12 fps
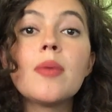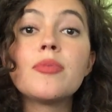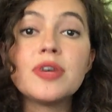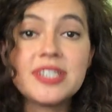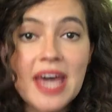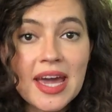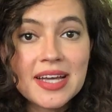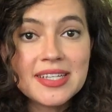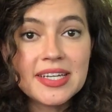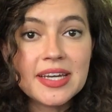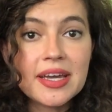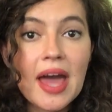
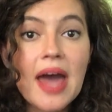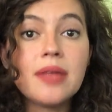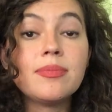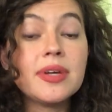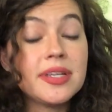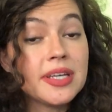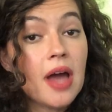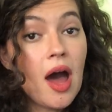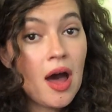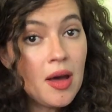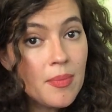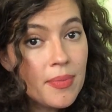protecting and building
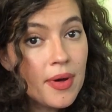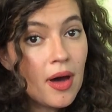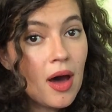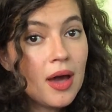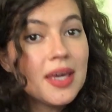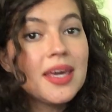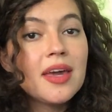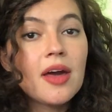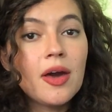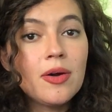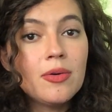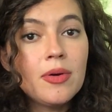up our
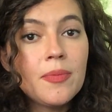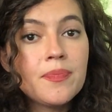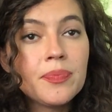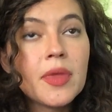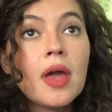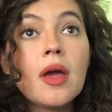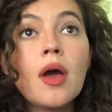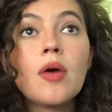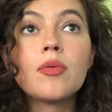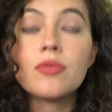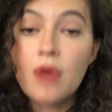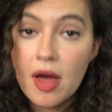ego
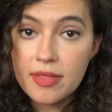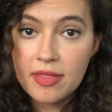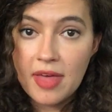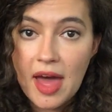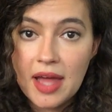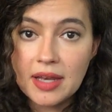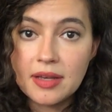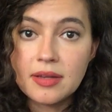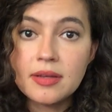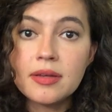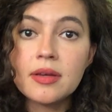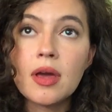rather than
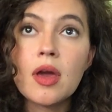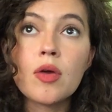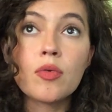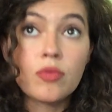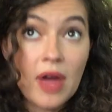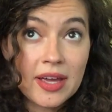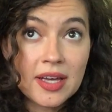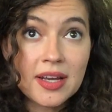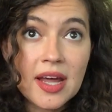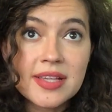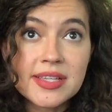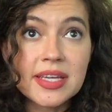
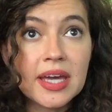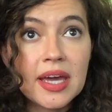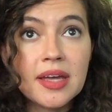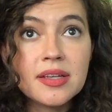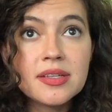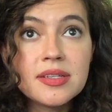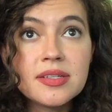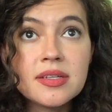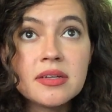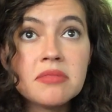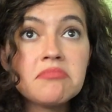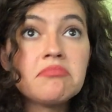recognizing it,
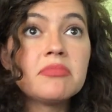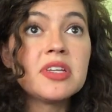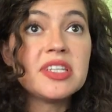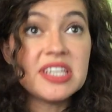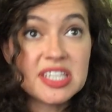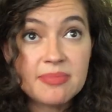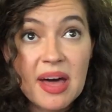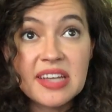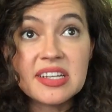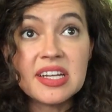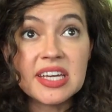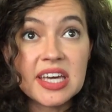
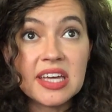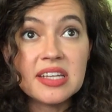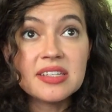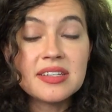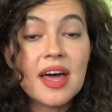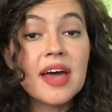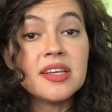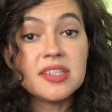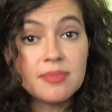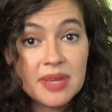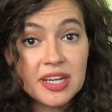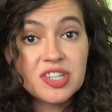dismantling it, and
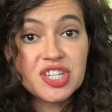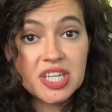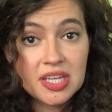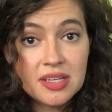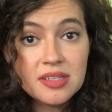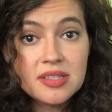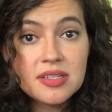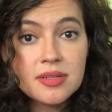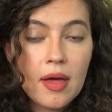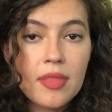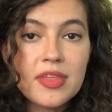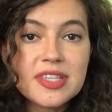diminishing it.
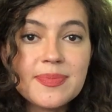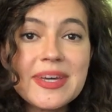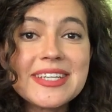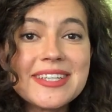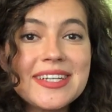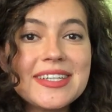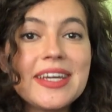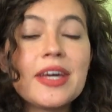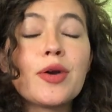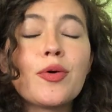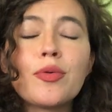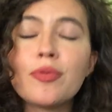This makes it
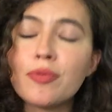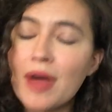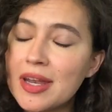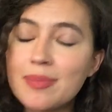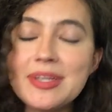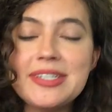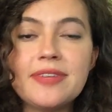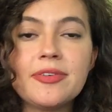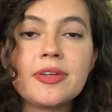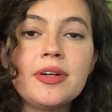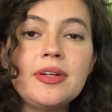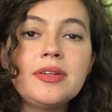incredibly
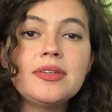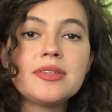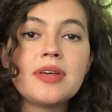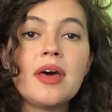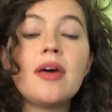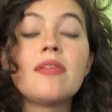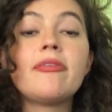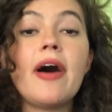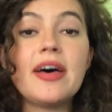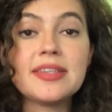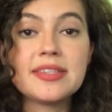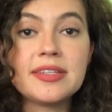difficult for
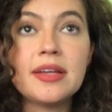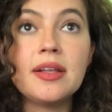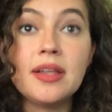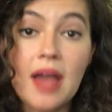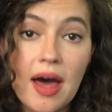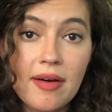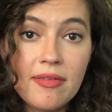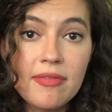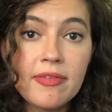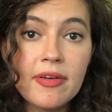us to love